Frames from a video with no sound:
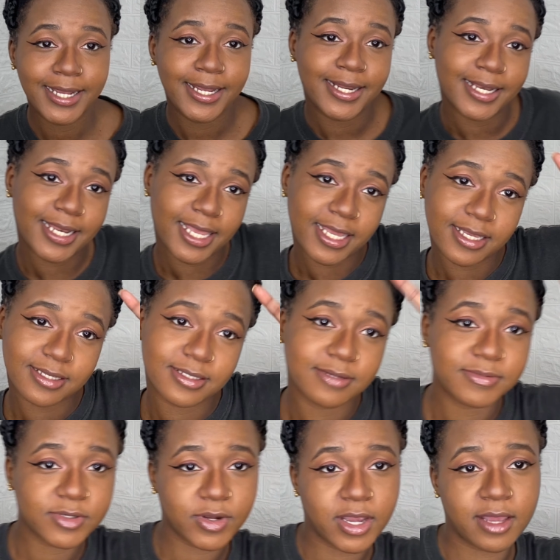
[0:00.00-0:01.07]
Like,
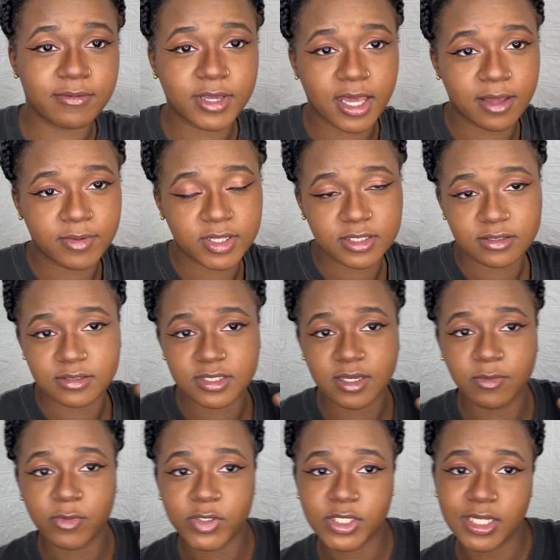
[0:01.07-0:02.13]
subscribe, comment. Tell me
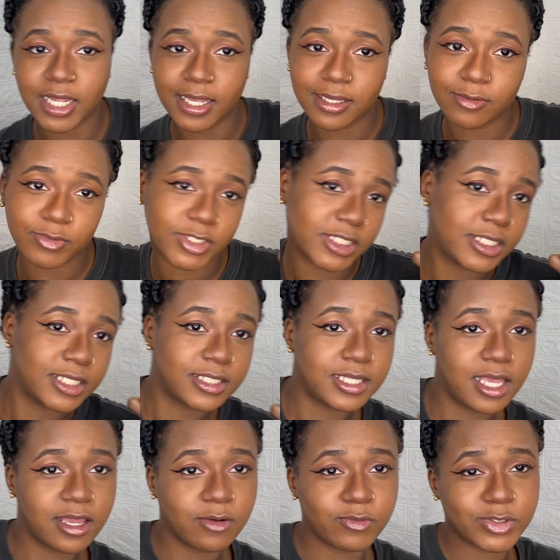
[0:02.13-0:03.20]
what you like, what you
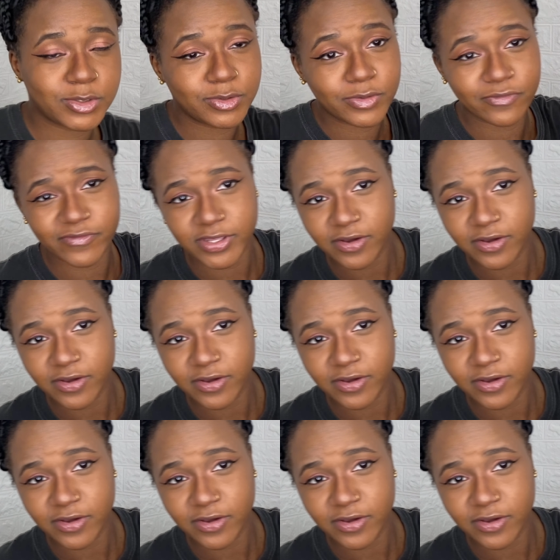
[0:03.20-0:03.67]
dislike, what you do for your